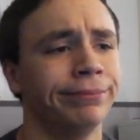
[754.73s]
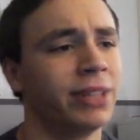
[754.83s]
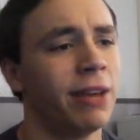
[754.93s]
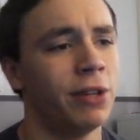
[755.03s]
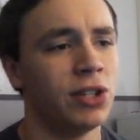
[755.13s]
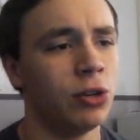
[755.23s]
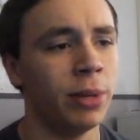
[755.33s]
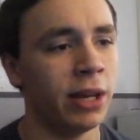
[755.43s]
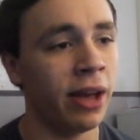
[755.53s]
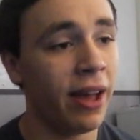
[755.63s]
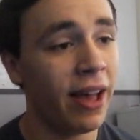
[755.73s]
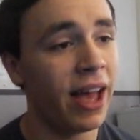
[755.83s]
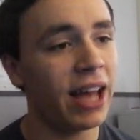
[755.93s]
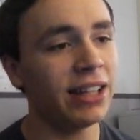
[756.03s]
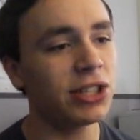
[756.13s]
Give it to me.
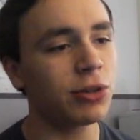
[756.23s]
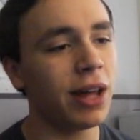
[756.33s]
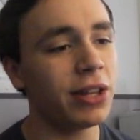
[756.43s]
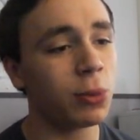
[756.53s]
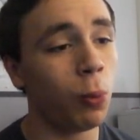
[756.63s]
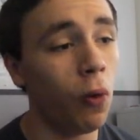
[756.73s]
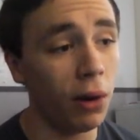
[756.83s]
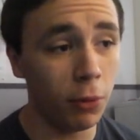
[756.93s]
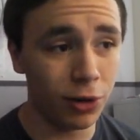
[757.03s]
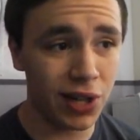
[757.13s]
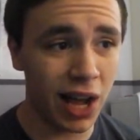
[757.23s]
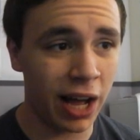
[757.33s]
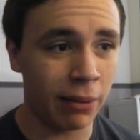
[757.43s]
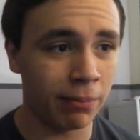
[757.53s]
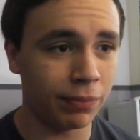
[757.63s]
And let's try this one more
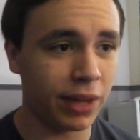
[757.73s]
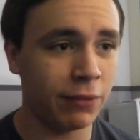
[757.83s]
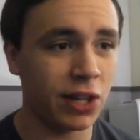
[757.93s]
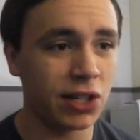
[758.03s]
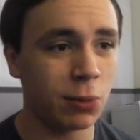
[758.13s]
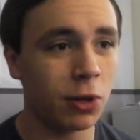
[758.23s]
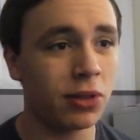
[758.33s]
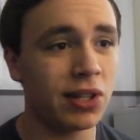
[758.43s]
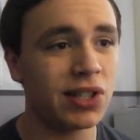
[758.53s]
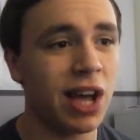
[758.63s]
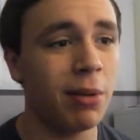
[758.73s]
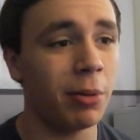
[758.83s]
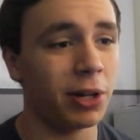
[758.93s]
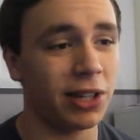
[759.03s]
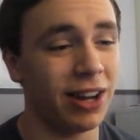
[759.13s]
time. If it doesn't work this time, I'm
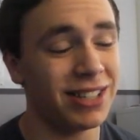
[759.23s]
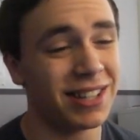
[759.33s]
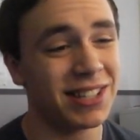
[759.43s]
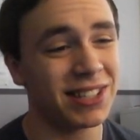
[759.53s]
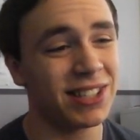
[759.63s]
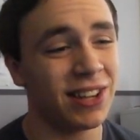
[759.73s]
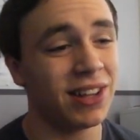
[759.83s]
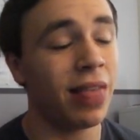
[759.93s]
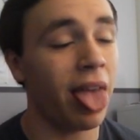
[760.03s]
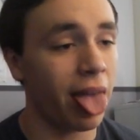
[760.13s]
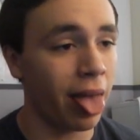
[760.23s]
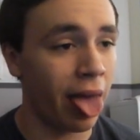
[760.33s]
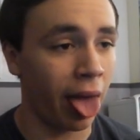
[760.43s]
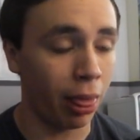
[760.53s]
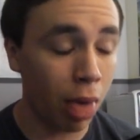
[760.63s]
gonna cut to
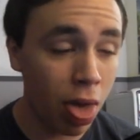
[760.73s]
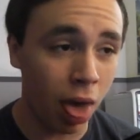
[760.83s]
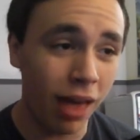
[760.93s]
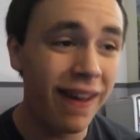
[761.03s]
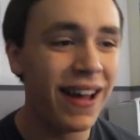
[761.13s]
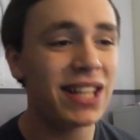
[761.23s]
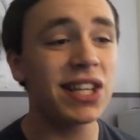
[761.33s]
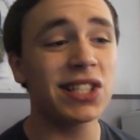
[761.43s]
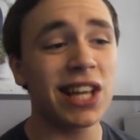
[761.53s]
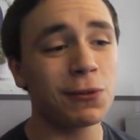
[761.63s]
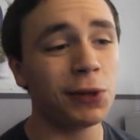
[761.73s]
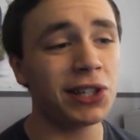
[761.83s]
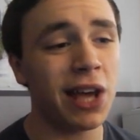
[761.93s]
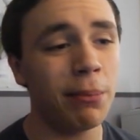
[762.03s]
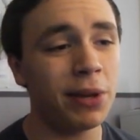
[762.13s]
the successful
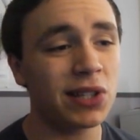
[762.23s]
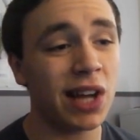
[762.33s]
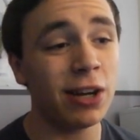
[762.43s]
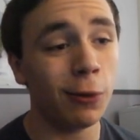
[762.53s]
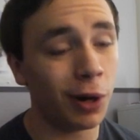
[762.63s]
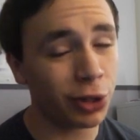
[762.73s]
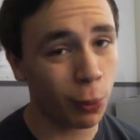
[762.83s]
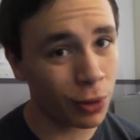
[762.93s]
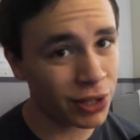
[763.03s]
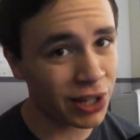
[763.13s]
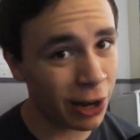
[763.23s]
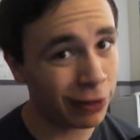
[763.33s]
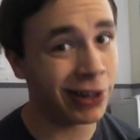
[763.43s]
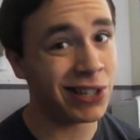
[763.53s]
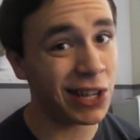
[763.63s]
attempt, because I don't want the world to know
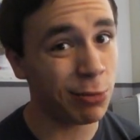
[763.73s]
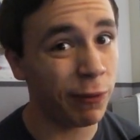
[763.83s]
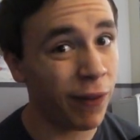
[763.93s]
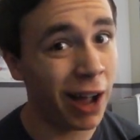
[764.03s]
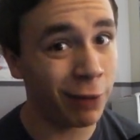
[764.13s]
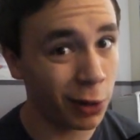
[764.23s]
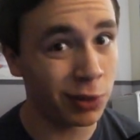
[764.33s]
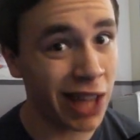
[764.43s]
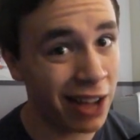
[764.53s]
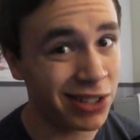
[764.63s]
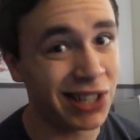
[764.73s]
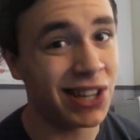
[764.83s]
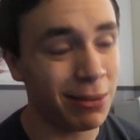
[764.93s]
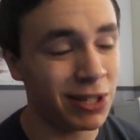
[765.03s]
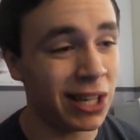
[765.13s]
that it takes me 500,000
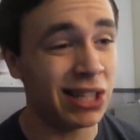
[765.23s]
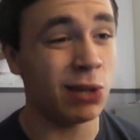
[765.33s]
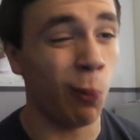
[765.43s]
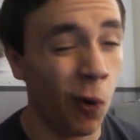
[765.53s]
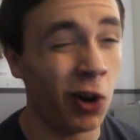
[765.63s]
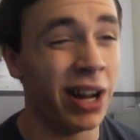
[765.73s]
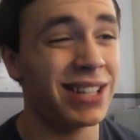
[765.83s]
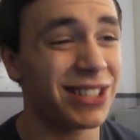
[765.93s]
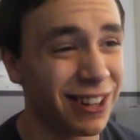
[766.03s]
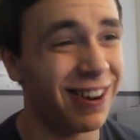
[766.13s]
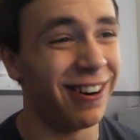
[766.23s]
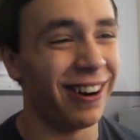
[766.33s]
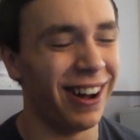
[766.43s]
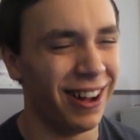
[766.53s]
attempts to get this one star.